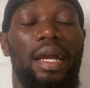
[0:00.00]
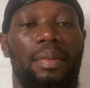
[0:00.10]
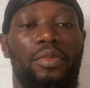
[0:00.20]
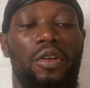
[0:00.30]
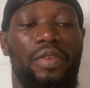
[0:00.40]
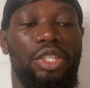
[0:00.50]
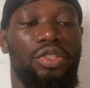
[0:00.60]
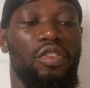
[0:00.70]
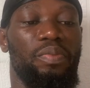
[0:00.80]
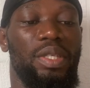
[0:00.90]
conversion
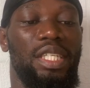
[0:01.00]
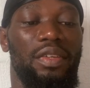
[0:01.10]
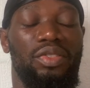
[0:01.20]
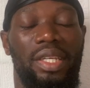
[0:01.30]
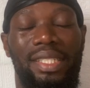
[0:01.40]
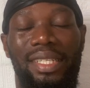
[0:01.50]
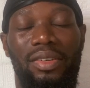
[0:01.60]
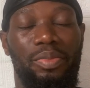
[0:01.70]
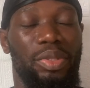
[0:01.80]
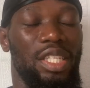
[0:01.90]
of PDF to
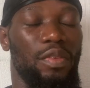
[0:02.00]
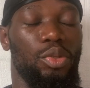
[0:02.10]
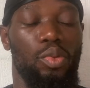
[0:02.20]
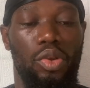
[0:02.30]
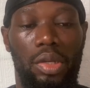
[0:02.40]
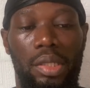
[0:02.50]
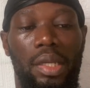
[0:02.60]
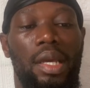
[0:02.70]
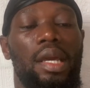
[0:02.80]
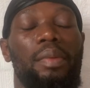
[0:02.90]
Excel, PDF to Word,
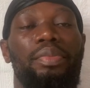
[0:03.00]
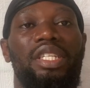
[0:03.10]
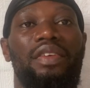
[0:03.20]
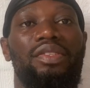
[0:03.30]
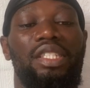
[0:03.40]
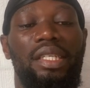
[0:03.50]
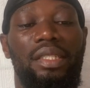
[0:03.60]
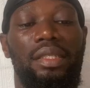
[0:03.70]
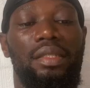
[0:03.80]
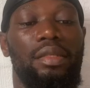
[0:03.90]
PDF to
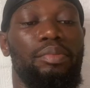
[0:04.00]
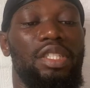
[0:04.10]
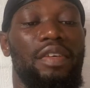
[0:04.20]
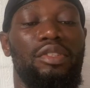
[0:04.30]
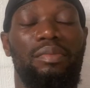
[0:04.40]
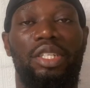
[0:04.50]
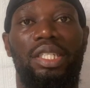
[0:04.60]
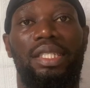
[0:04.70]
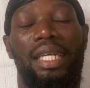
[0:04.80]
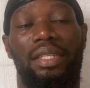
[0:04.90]
JSON, PDF to
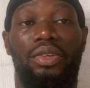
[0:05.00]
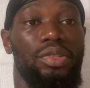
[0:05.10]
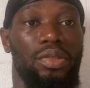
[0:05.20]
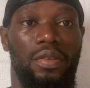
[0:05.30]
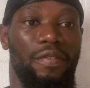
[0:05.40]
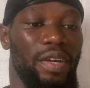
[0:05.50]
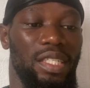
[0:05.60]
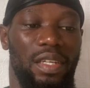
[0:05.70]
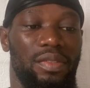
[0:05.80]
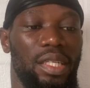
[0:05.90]
images, and also vice
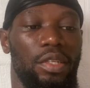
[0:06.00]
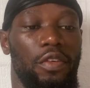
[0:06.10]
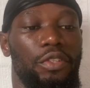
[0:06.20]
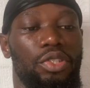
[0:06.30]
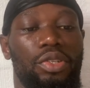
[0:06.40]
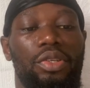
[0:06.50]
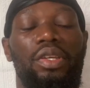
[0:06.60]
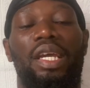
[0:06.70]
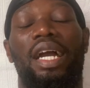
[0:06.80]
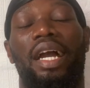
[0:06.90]
versa in any of the same.
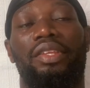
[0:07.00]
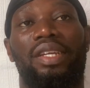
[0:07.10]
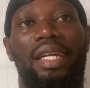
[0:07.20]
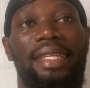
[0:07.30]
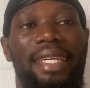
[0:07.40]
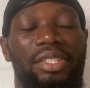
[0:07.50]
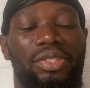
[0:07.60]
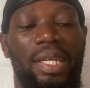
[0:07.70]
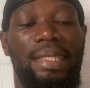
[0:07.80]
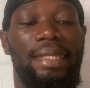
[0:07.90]
And you can
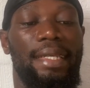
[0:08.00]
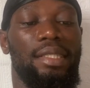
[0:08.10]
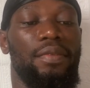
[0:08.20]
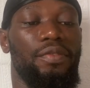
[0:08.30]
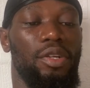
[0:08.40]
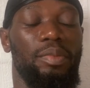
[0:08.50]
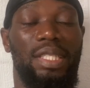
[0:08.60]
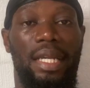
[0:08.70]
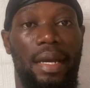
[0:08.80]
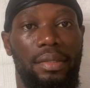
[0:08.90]
extract text from
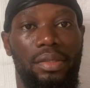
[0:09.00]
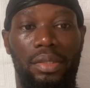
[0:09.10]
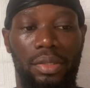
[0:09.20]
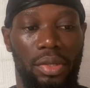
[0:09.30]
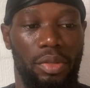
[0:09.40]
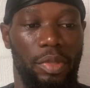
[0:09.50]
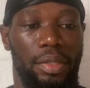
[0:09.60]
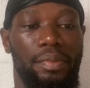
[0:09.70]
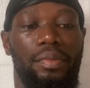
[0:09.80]
scanned documents.